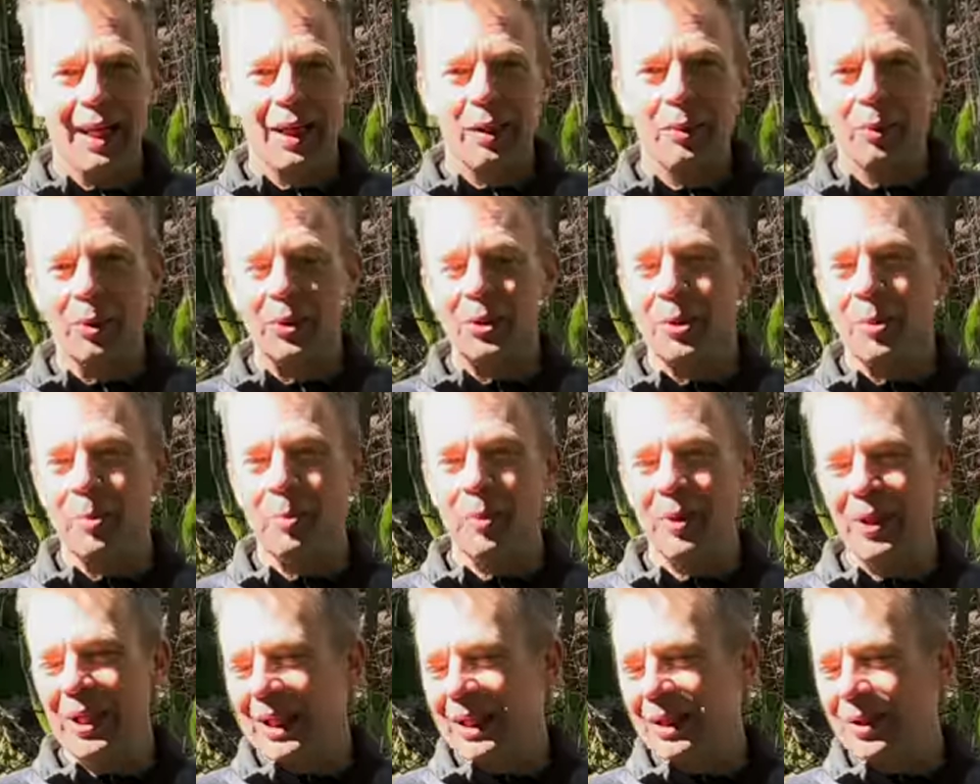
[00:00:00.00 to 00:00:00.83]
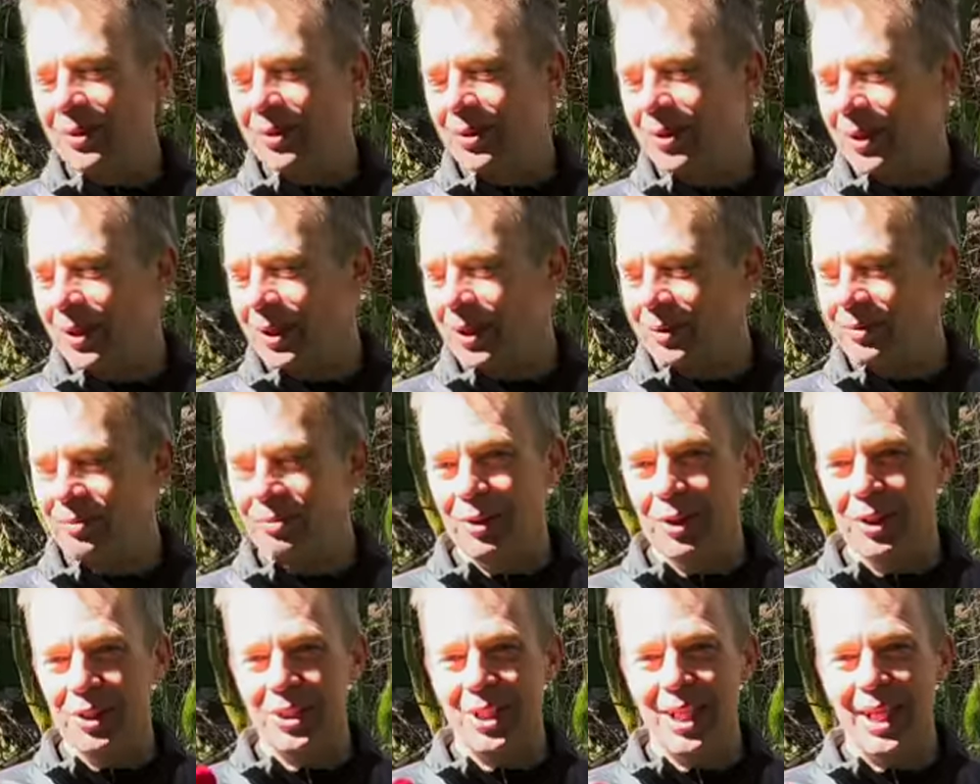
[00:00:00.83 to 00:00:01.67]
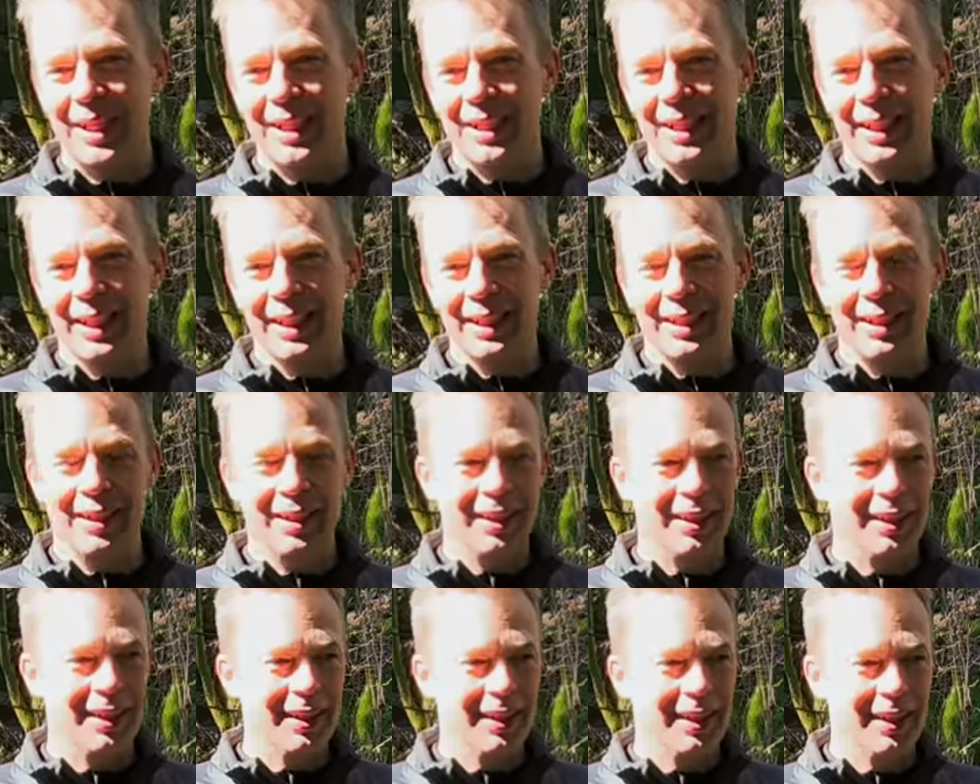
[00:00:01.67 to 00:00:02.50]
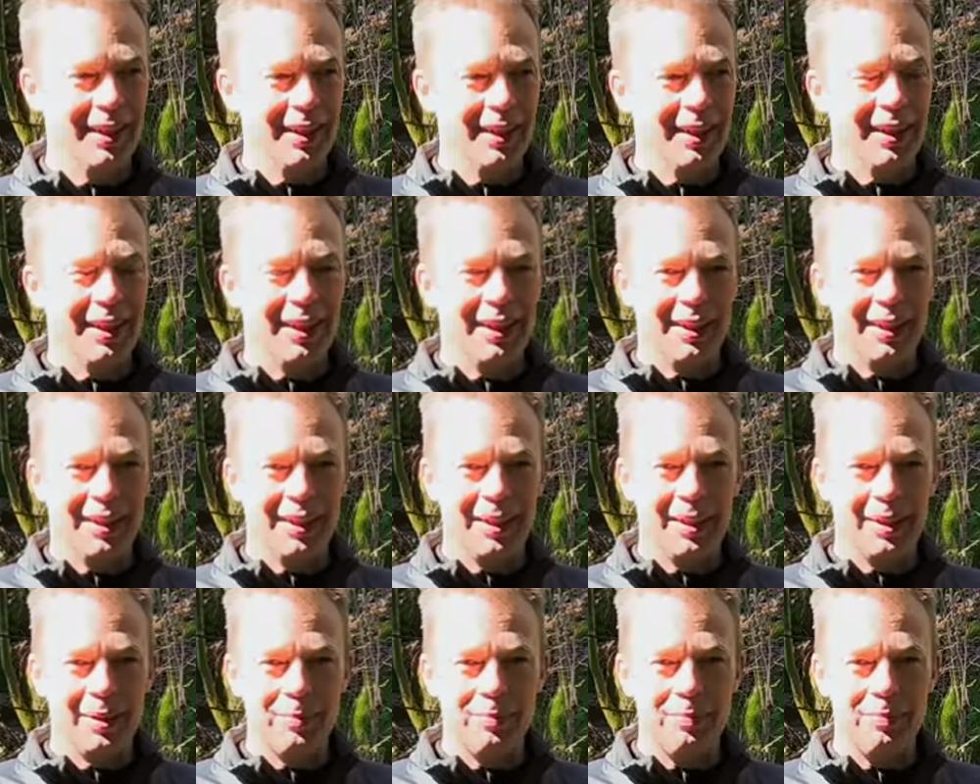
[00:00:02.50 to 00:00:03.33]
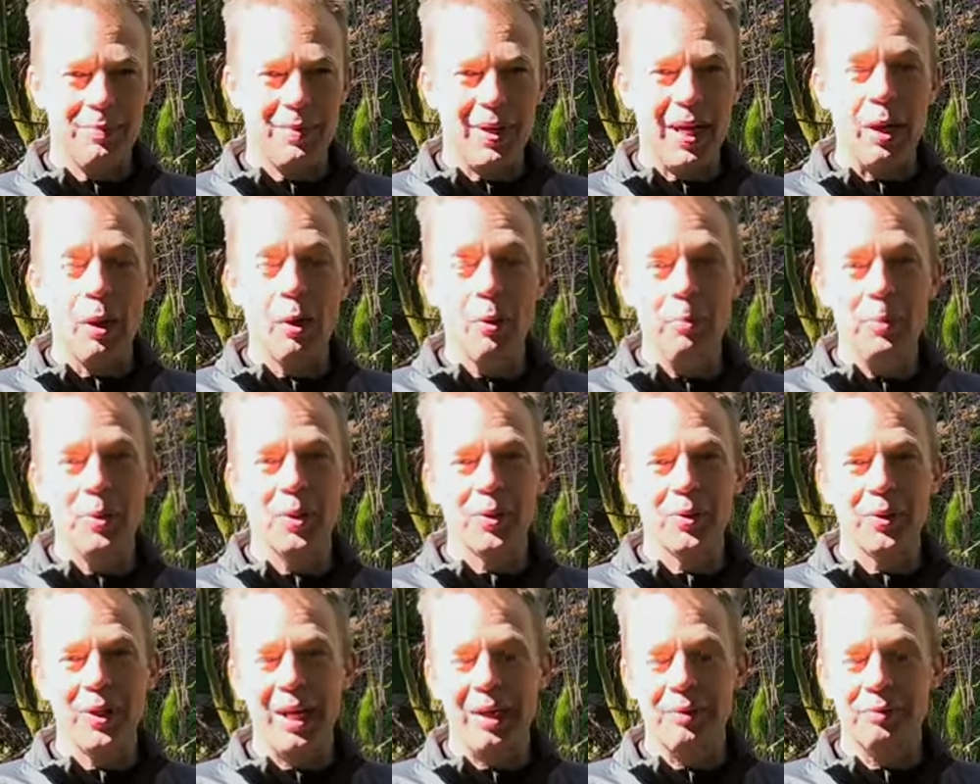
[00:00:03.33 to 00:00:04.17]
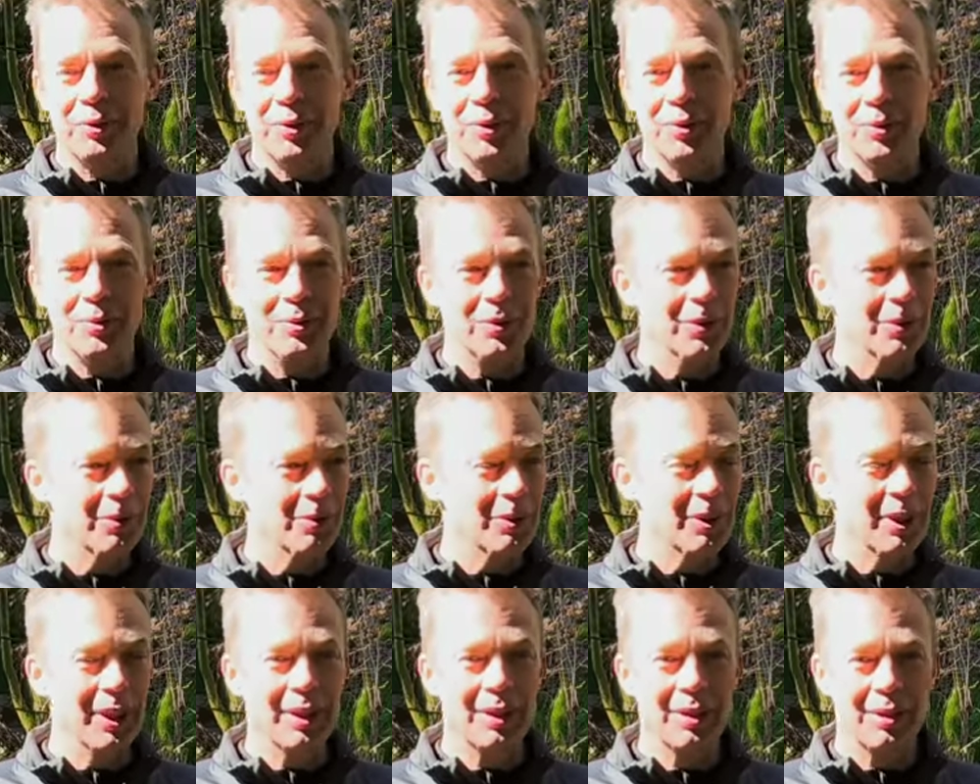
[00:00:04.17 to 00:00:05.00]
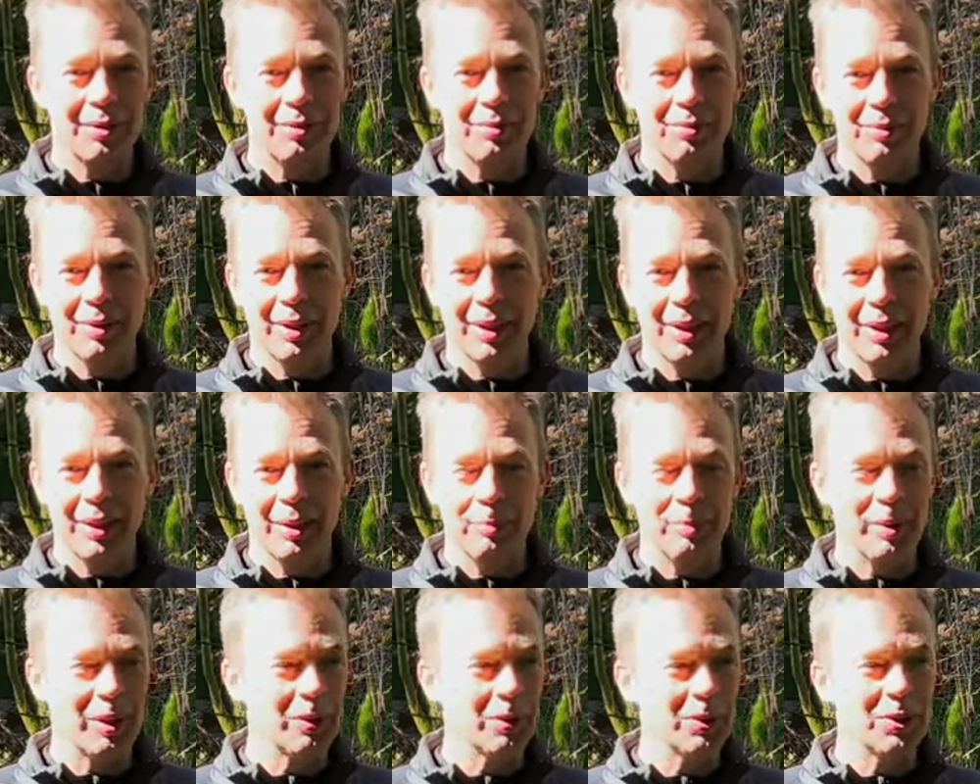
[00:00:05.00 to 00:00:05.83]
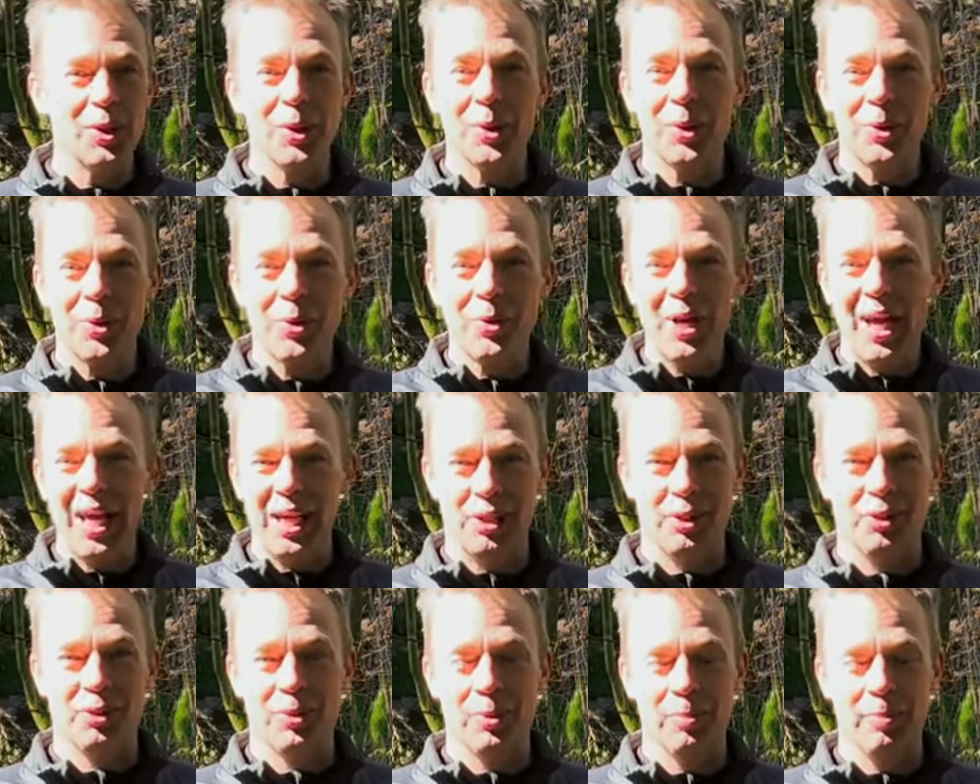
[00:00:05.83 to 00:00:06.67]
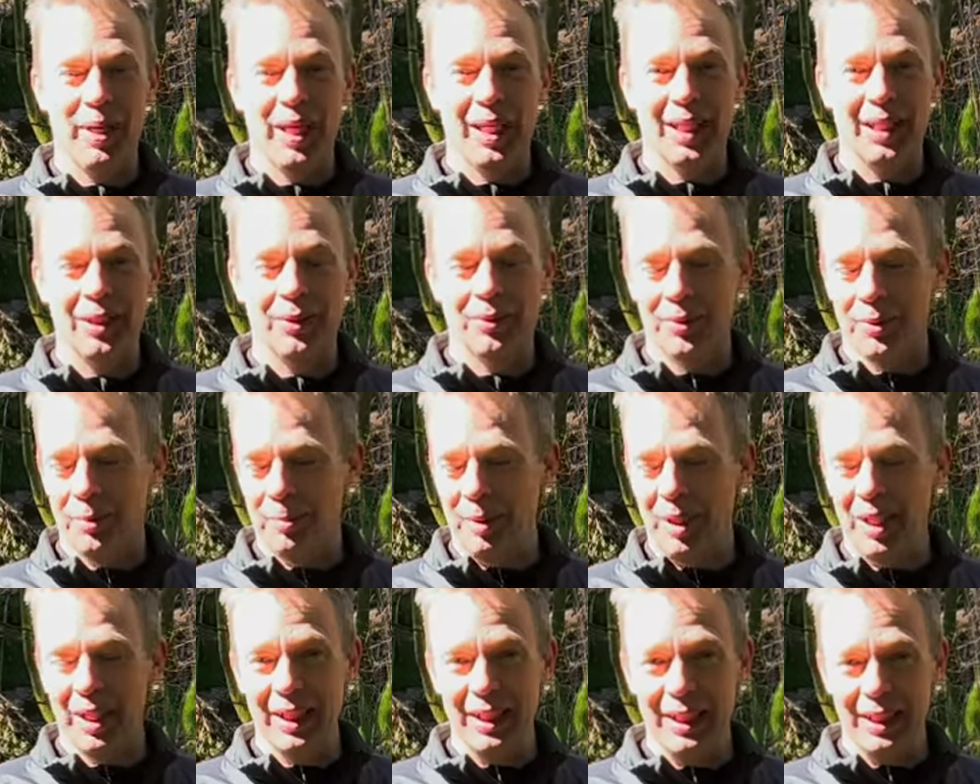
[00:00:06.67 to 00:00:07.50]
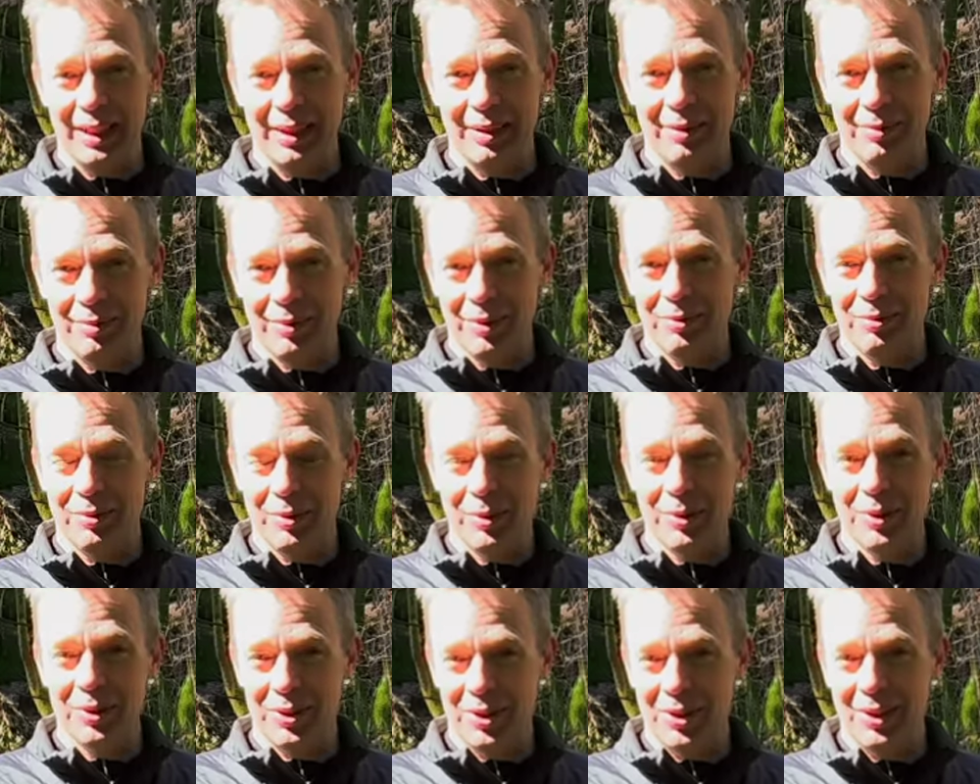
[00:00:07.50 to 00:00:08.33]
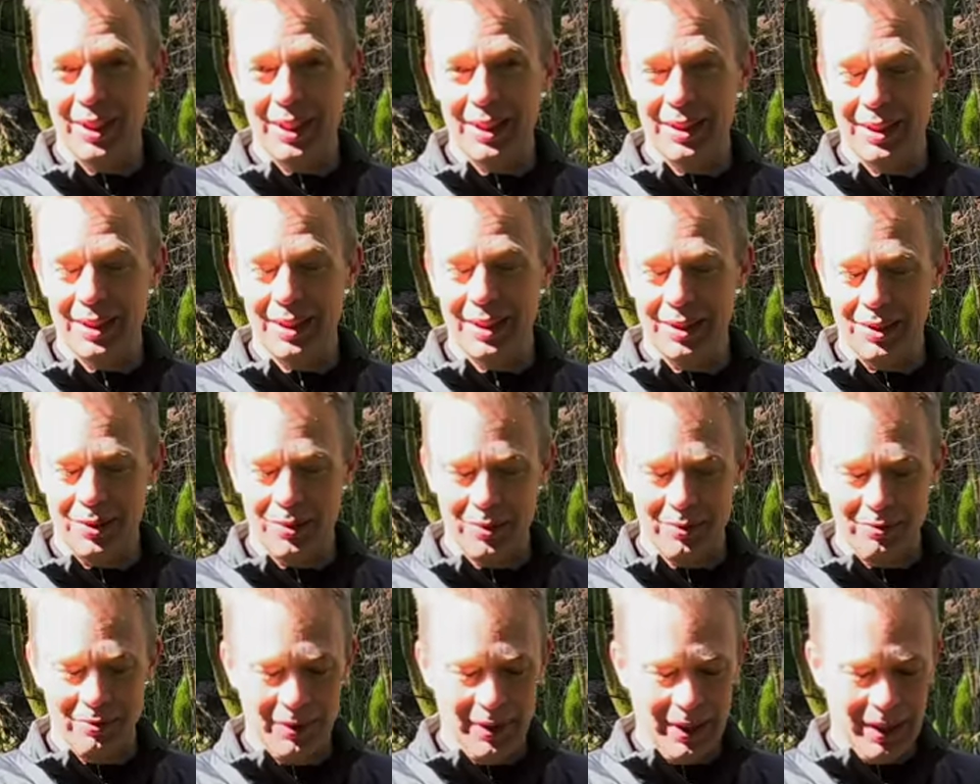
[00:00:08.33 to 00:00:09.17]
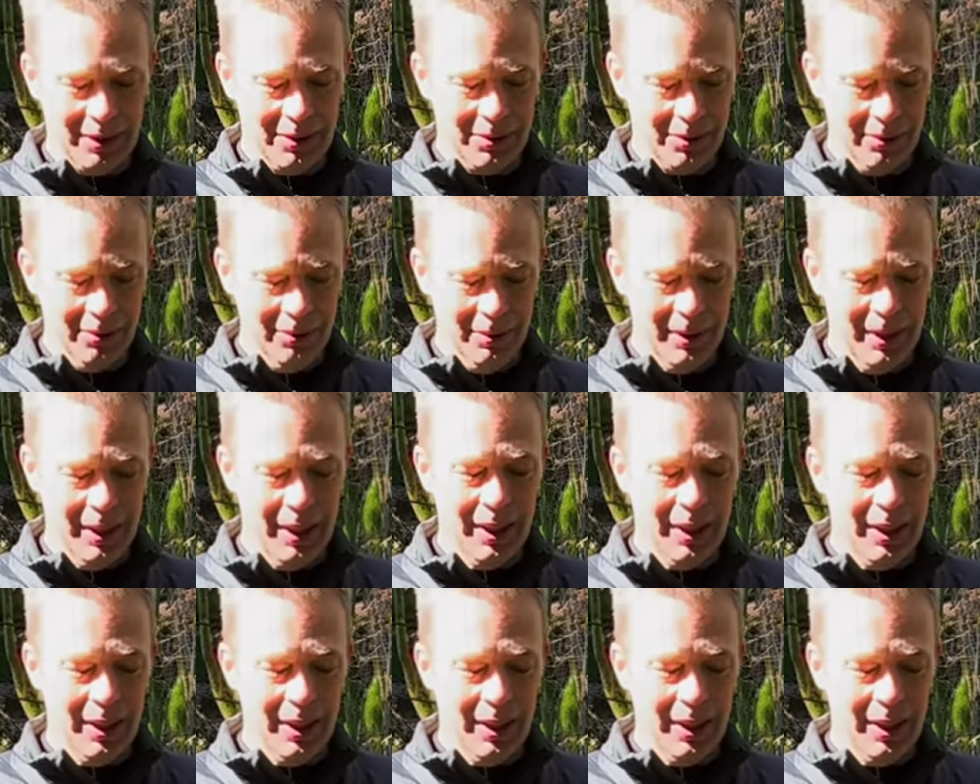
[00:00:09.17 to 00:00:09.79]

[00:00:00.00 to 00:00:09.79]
And also bring your first aid kit. I hope you don't have to use it because you crash so badly on the bike. Of course, this is good for that too.